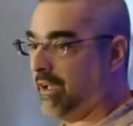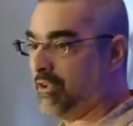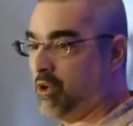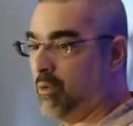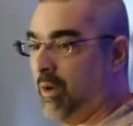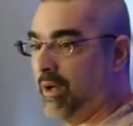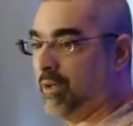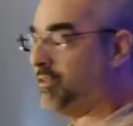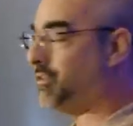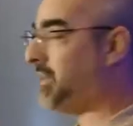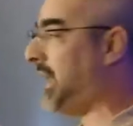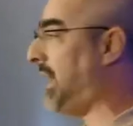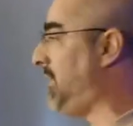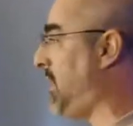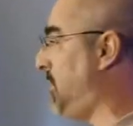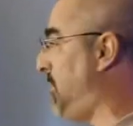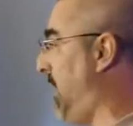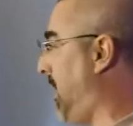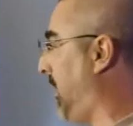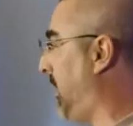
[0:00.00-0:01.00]
you understand
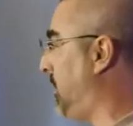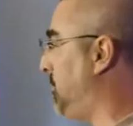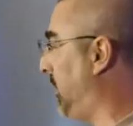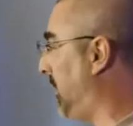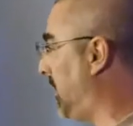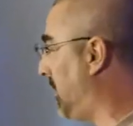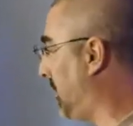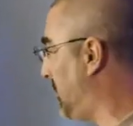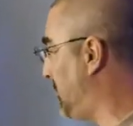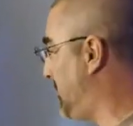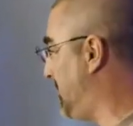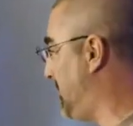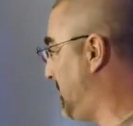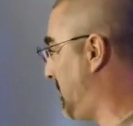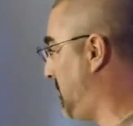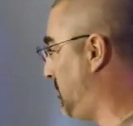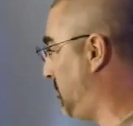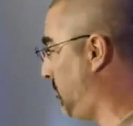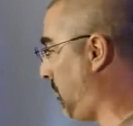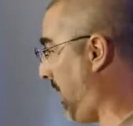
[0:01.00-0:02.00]
the American political
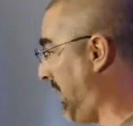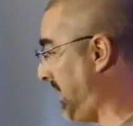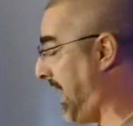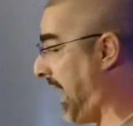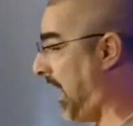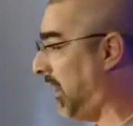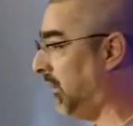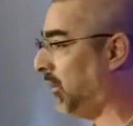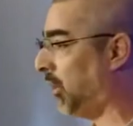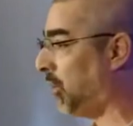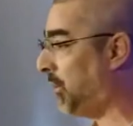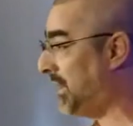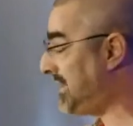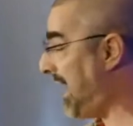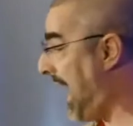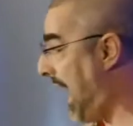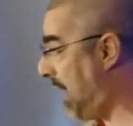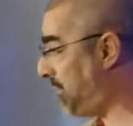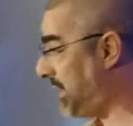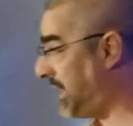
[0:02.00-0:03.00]
system right now, or what's
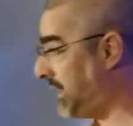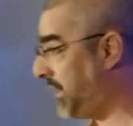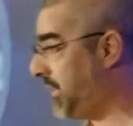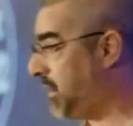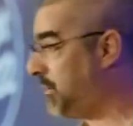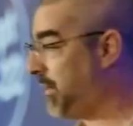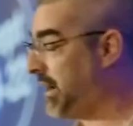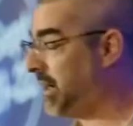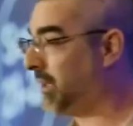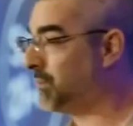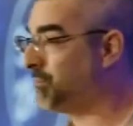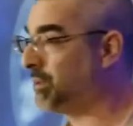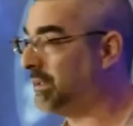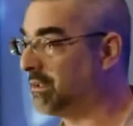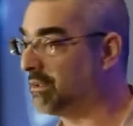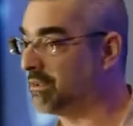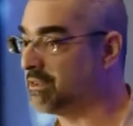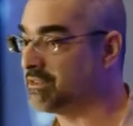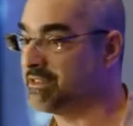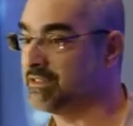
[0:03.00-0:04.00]
happening in the American
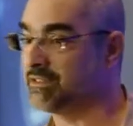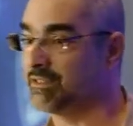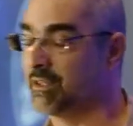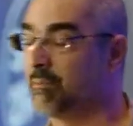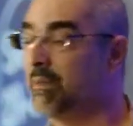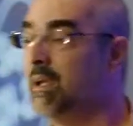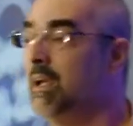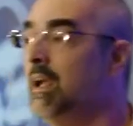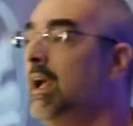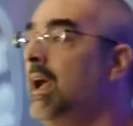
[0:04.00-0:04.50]
political system,